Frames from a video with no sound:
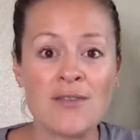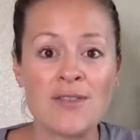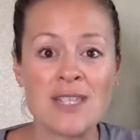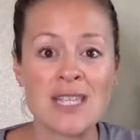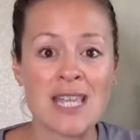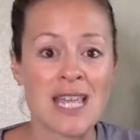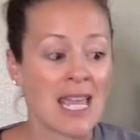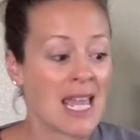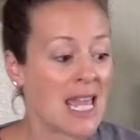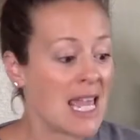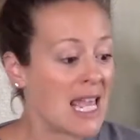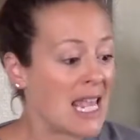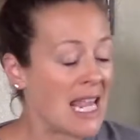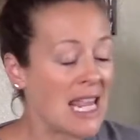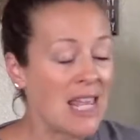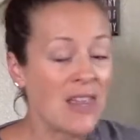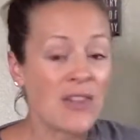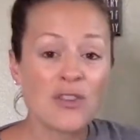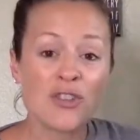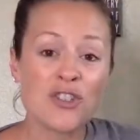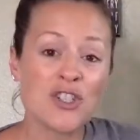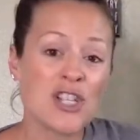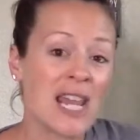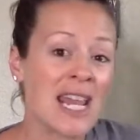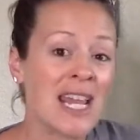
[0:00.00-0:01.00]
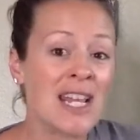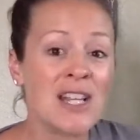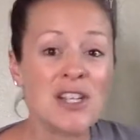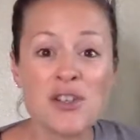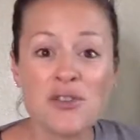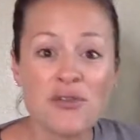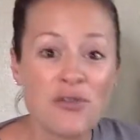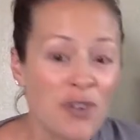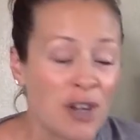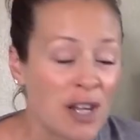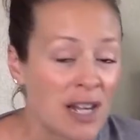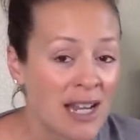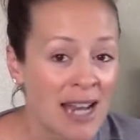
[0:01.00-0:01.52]
It's like either change your
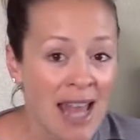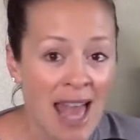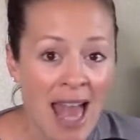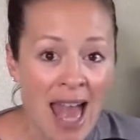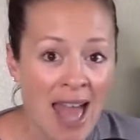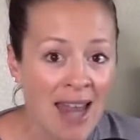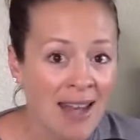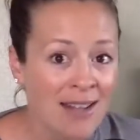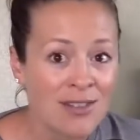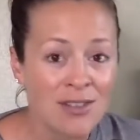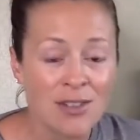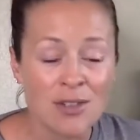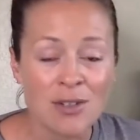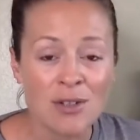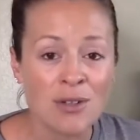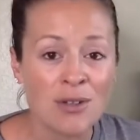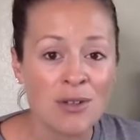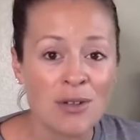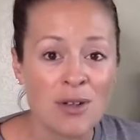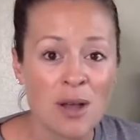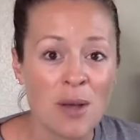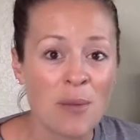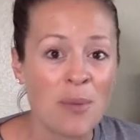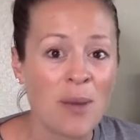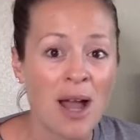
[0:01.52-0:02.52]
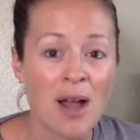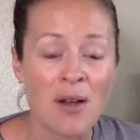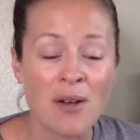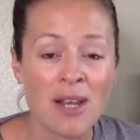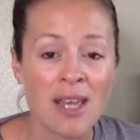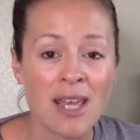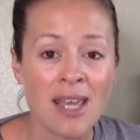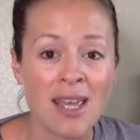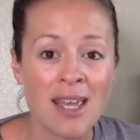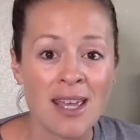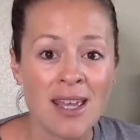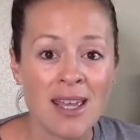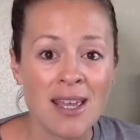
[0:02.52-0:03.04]
freaking attitude about
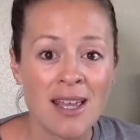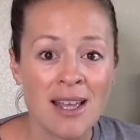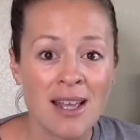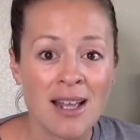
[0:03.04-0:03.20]
it,